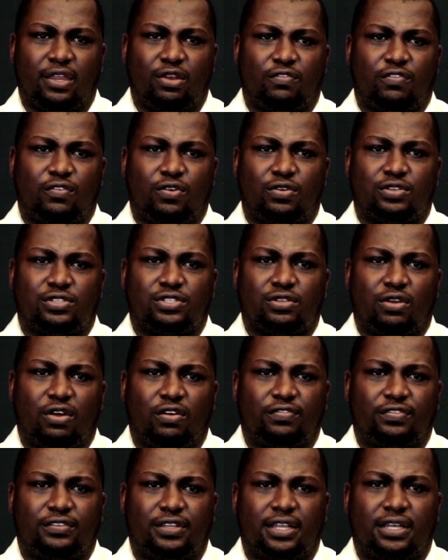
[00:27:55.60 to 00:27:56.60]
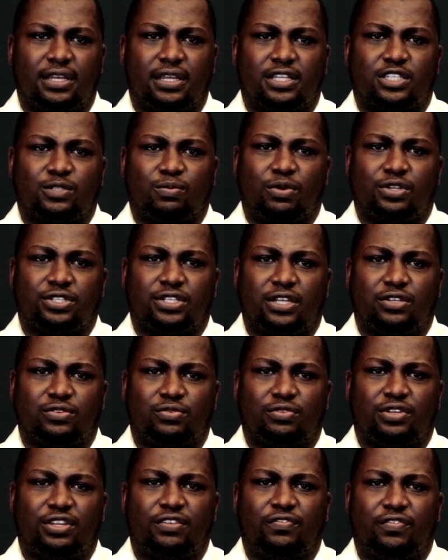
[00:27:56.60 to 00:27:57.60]
Then, of course, often
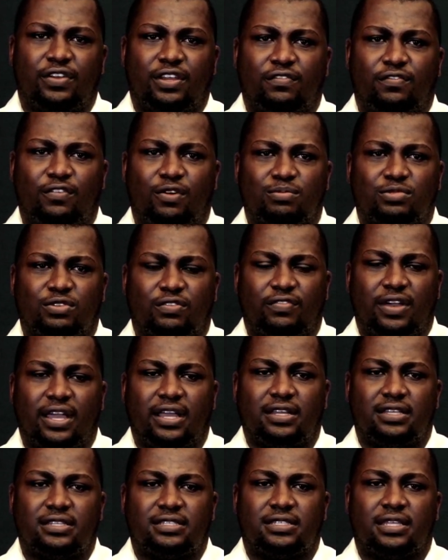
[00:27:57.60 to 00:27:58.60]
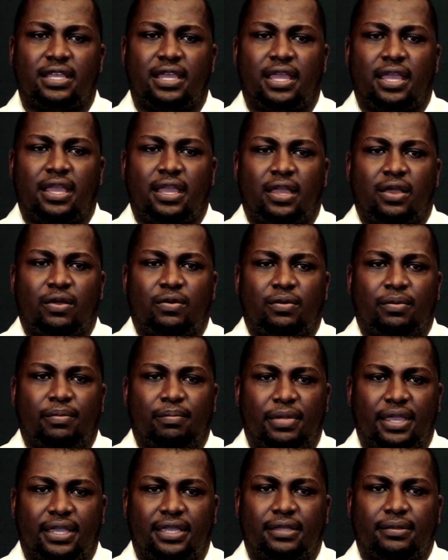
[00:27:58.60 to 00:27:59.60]
exposure to different forms of violence
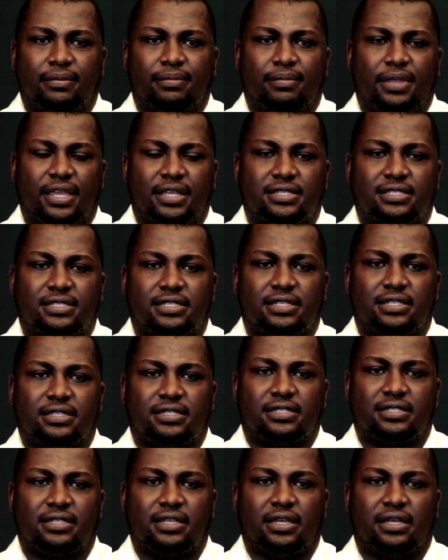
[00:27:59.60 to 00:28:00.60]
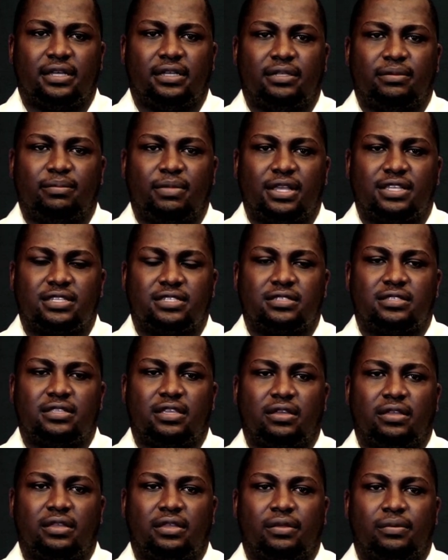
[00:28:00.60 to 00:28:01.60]
makes
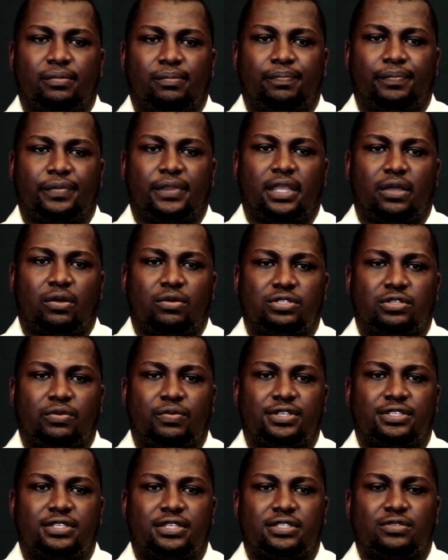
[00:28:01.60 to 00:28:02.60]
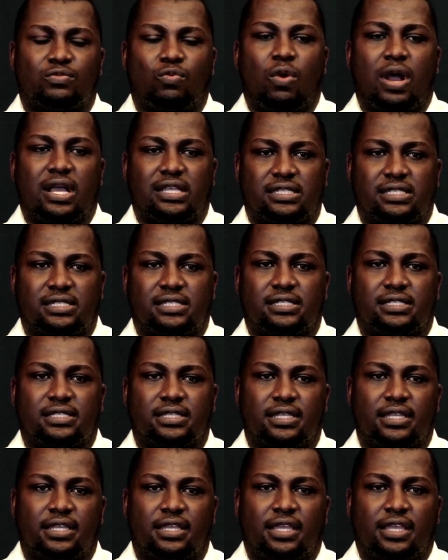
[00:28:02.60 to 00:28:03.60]
the consequences
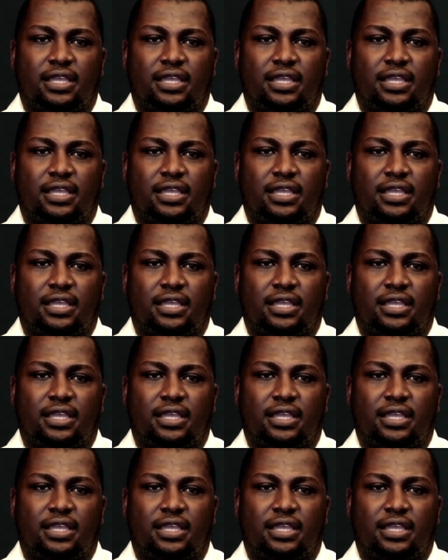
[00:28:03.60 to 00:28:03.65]
worse.